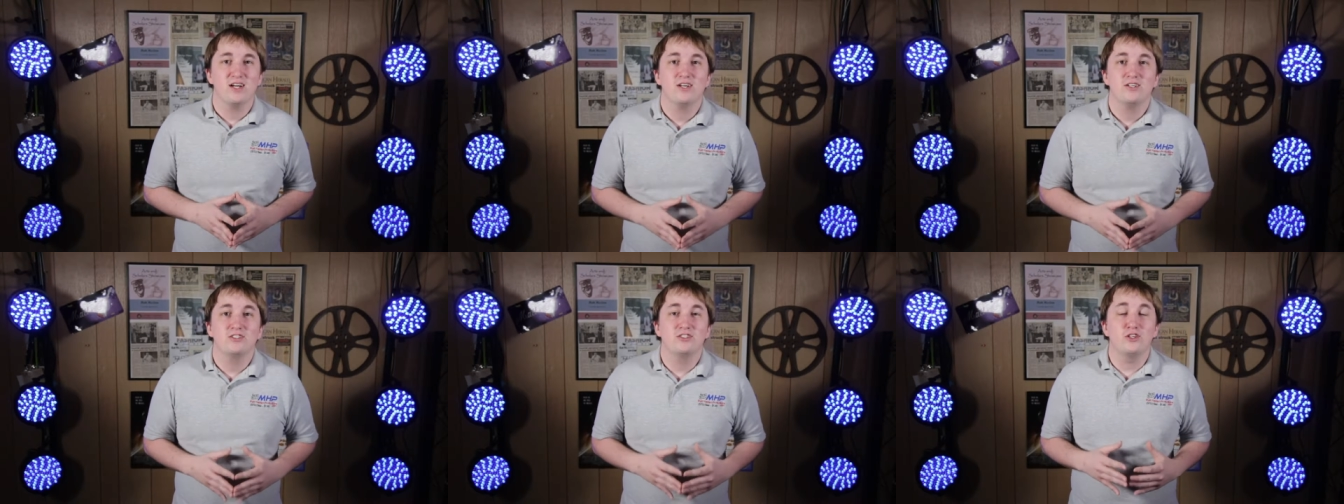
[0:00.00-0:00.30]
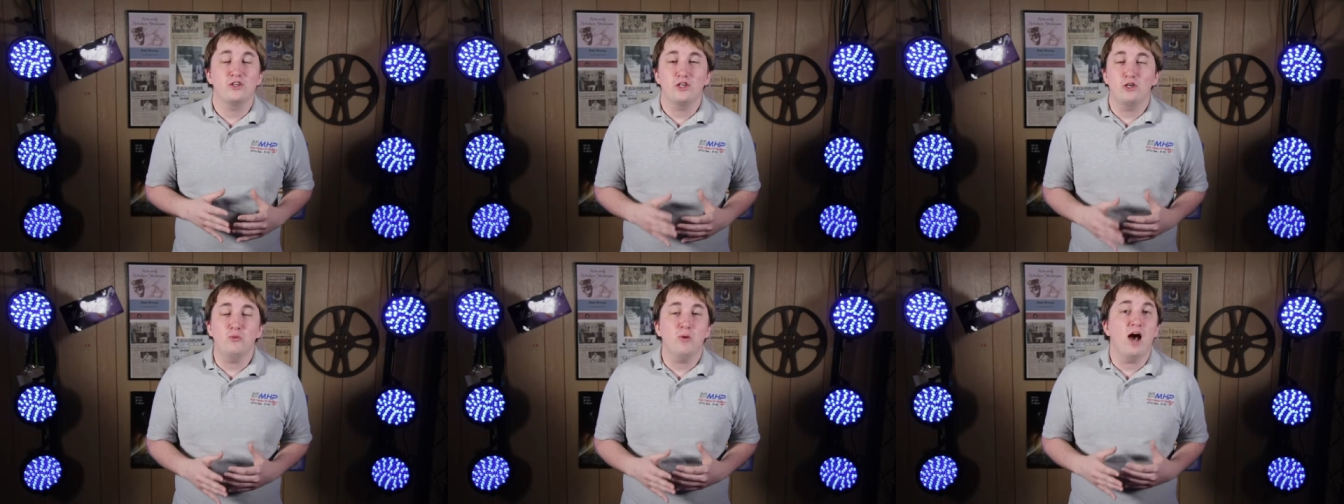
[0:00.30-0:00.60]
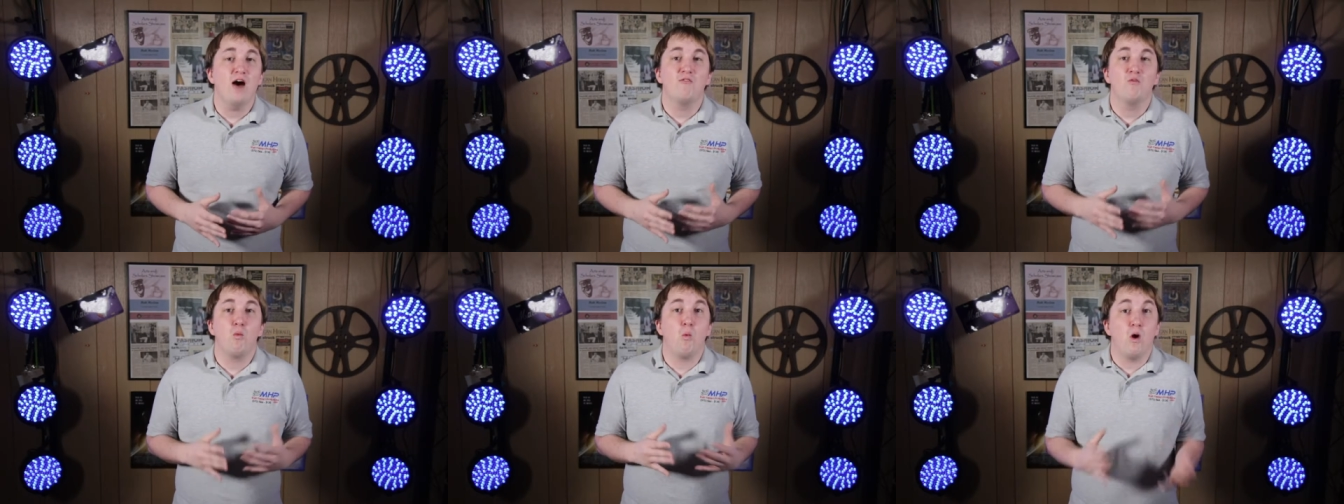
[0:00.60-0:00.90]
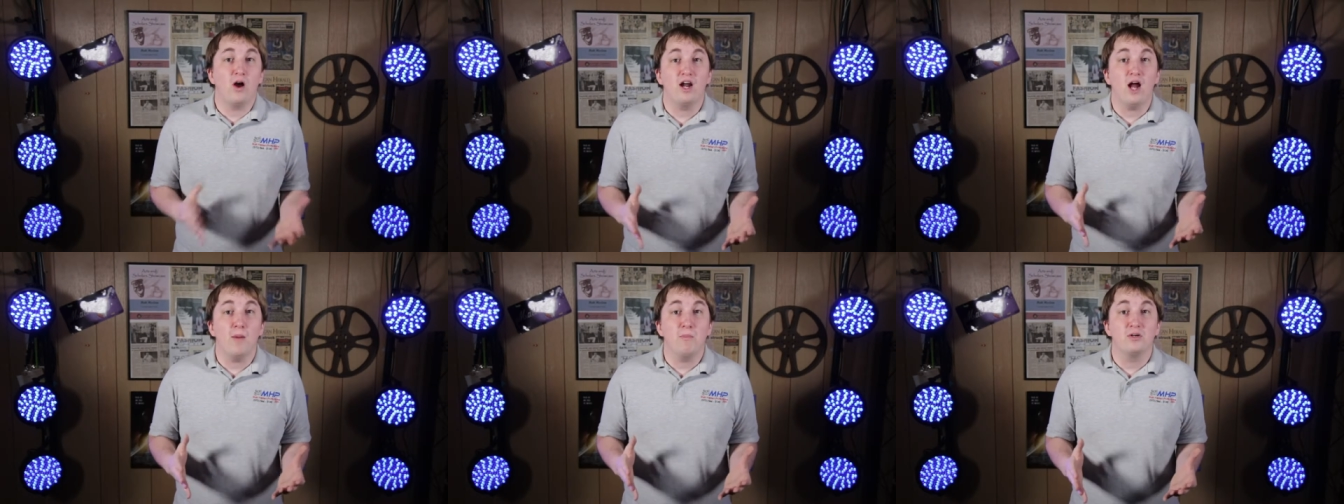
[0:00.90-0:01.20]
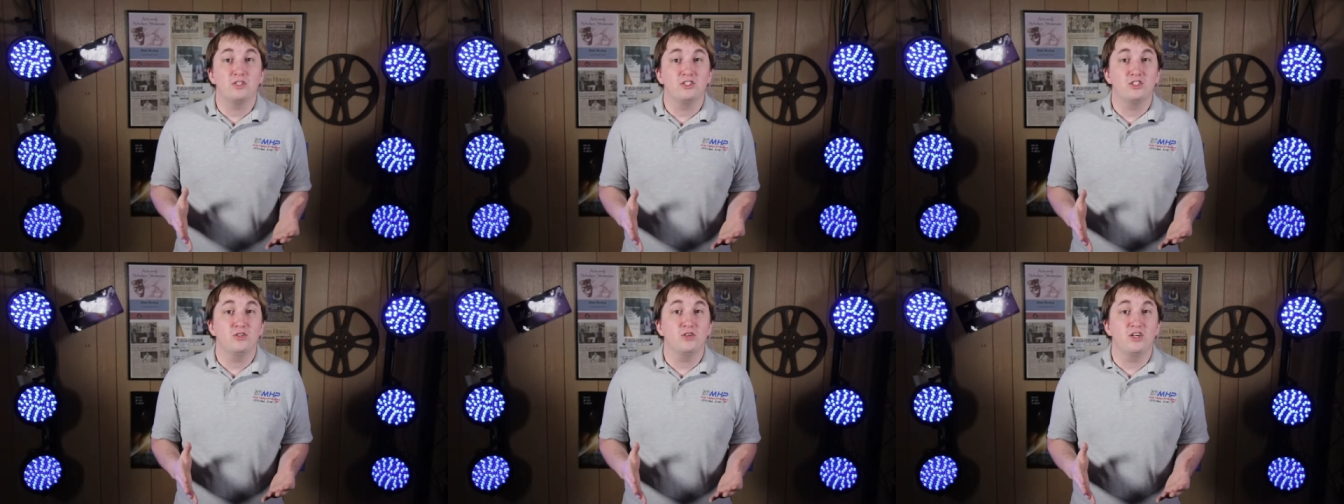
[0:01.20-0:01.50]
so you have one
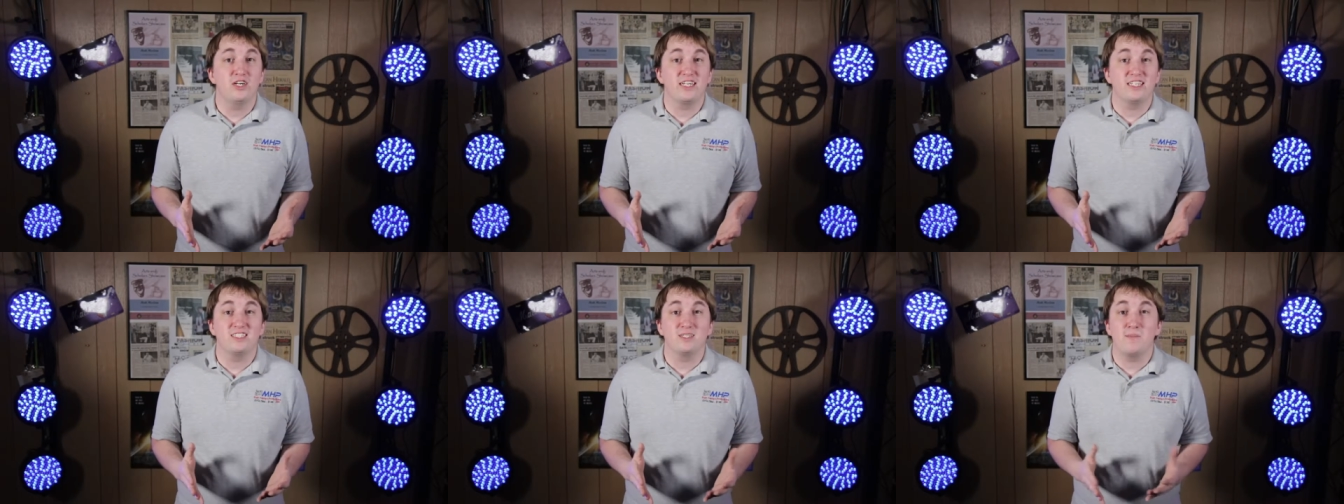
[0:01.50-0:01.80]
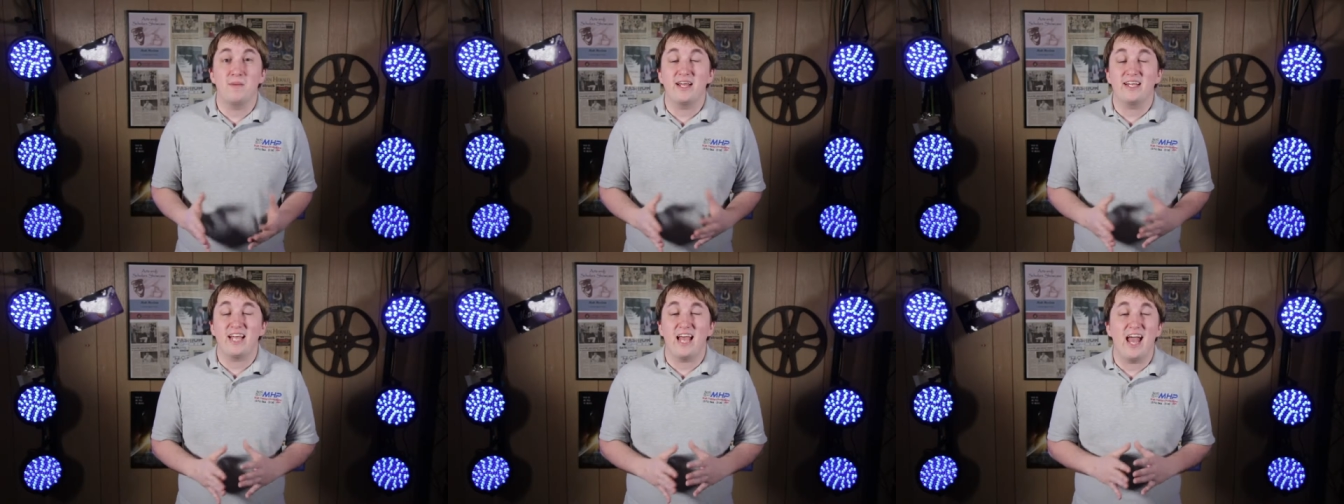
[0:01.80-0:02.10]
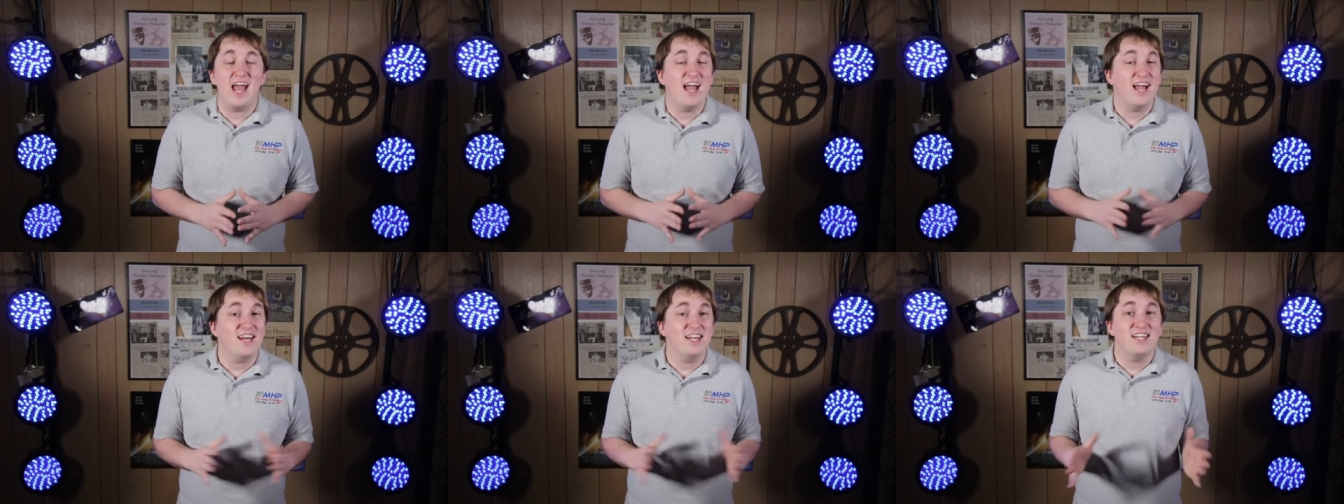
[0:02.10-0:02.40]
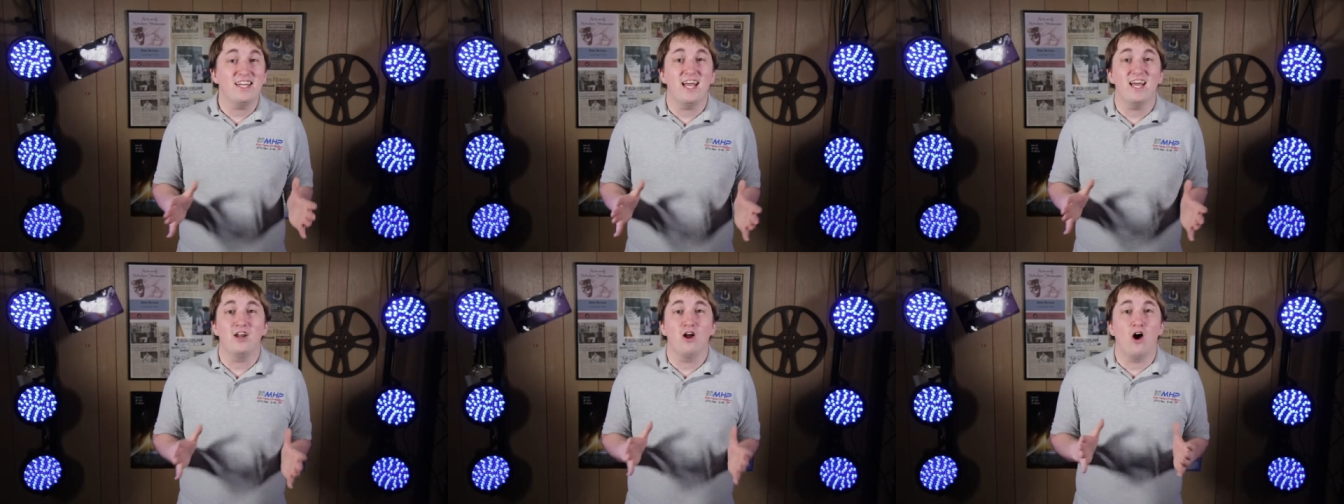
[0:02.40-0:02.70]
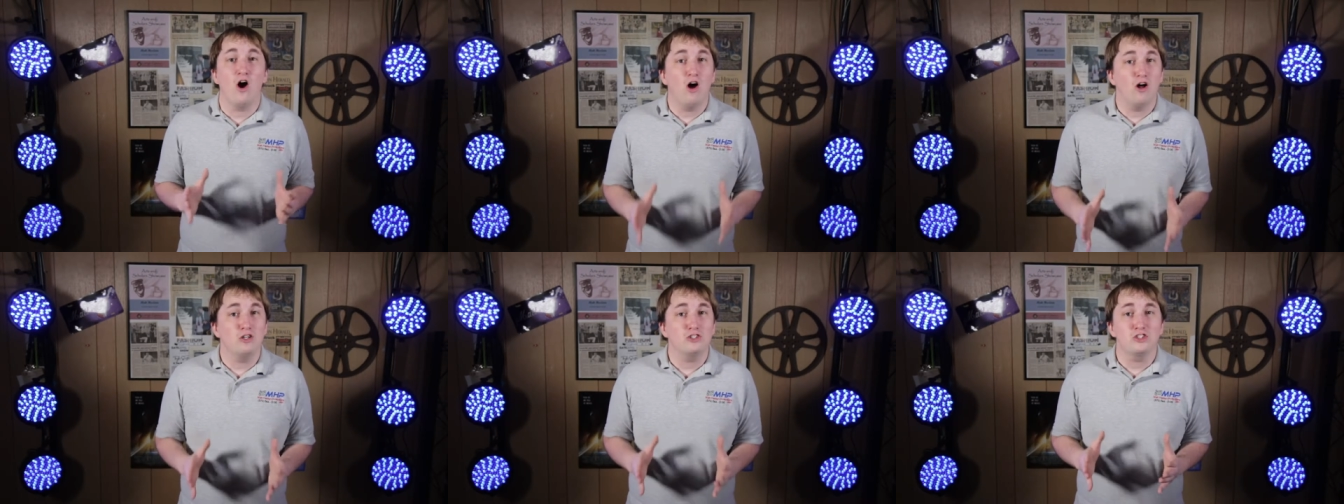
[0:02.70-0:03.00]
opportunity to make any and
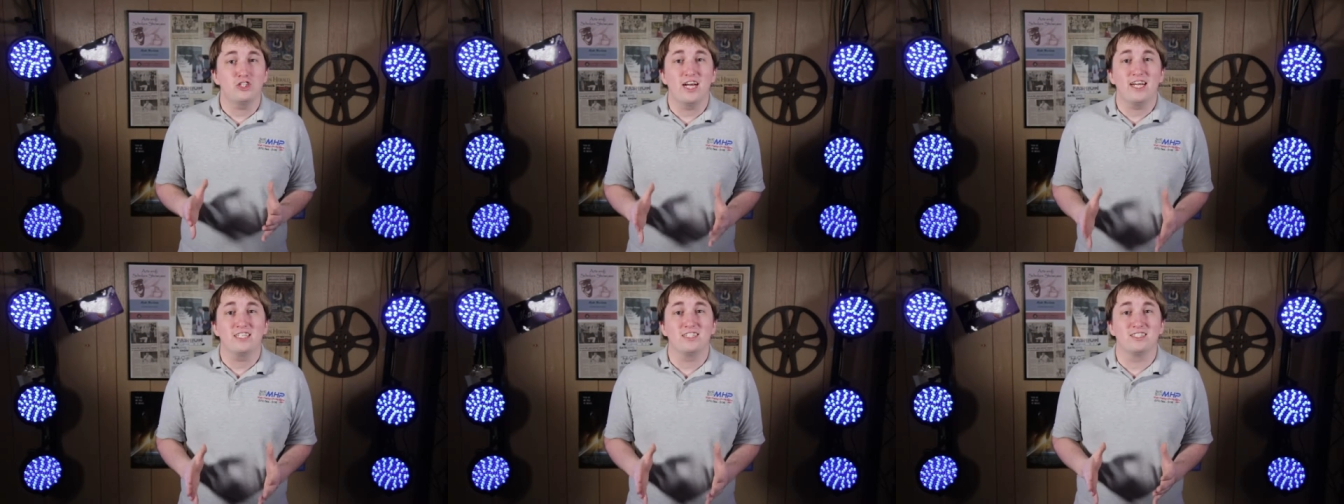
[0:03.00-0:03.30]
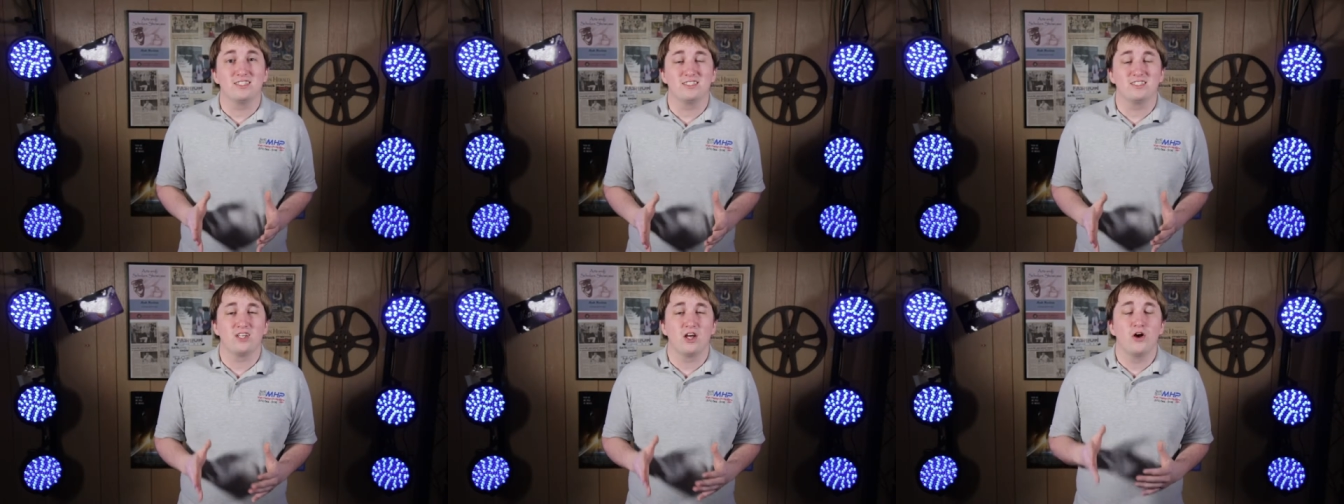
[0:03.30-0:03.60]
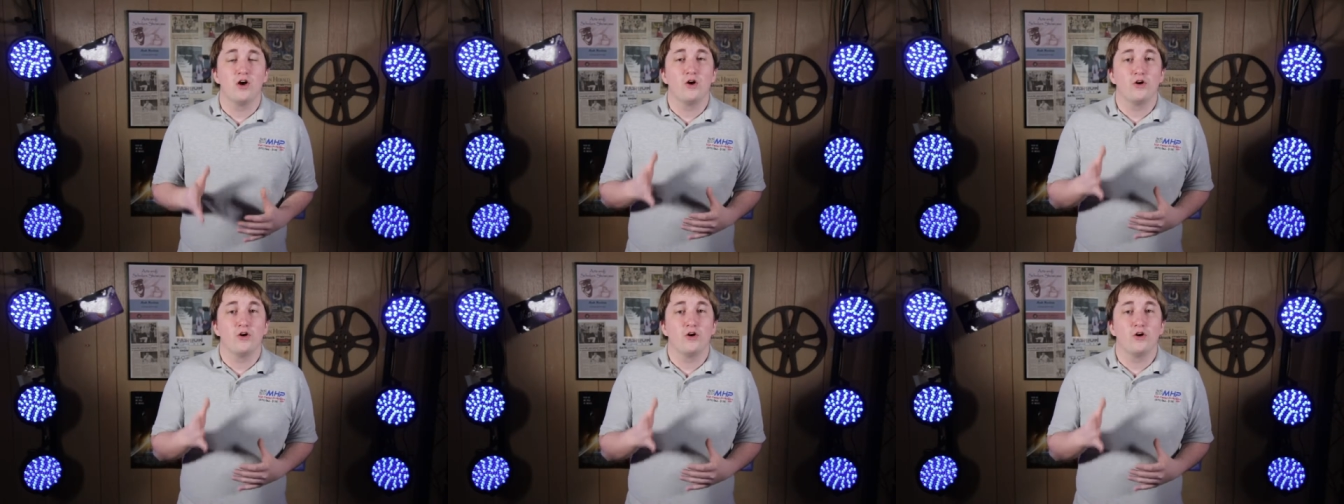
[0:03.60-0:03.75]
all changes